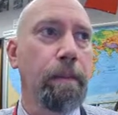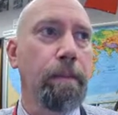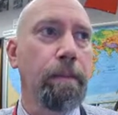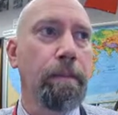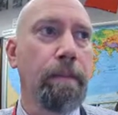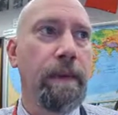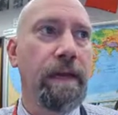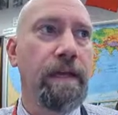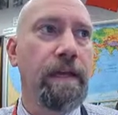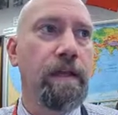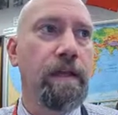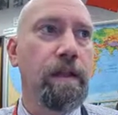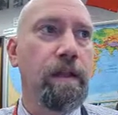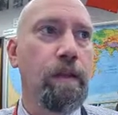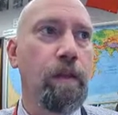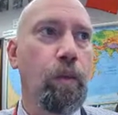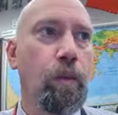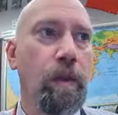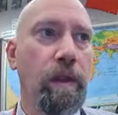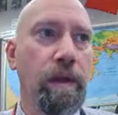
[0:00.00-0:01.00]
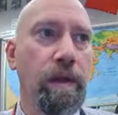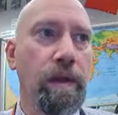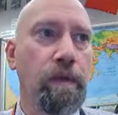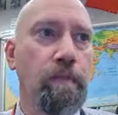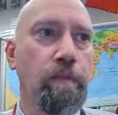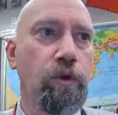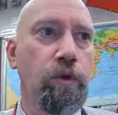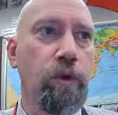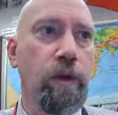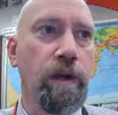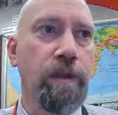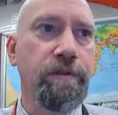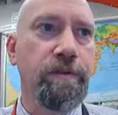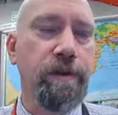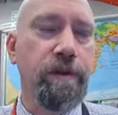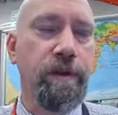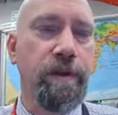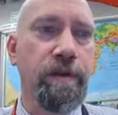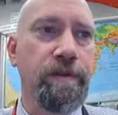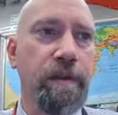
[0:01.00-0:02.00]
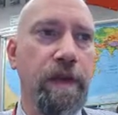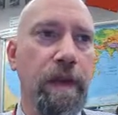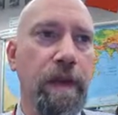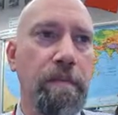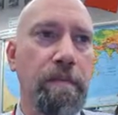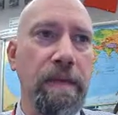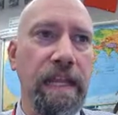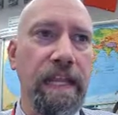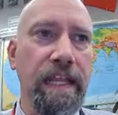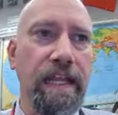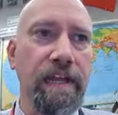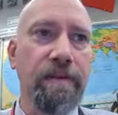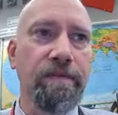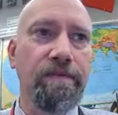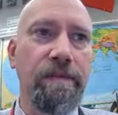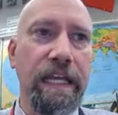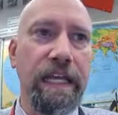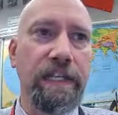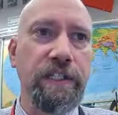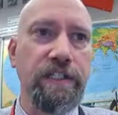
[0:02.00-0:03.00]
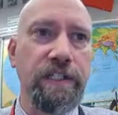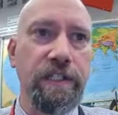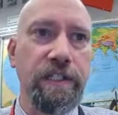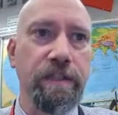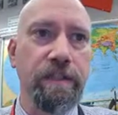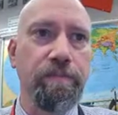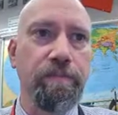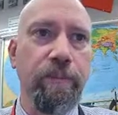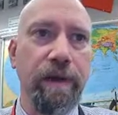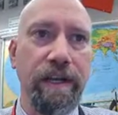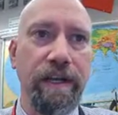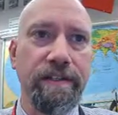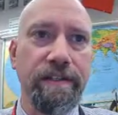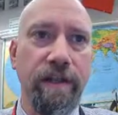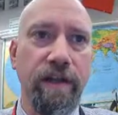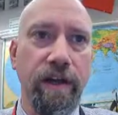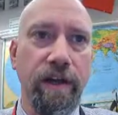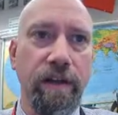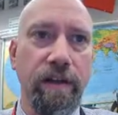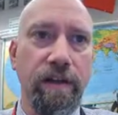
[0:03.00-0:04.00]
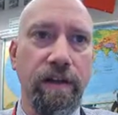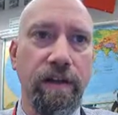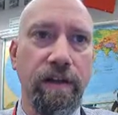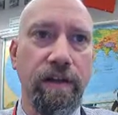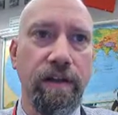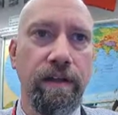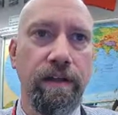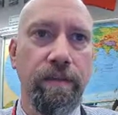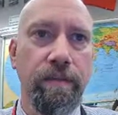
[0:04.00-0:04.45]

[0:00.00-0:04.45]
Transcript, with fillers: Michael William, Crossroads, A Meeting of Nations, Prentice Hall.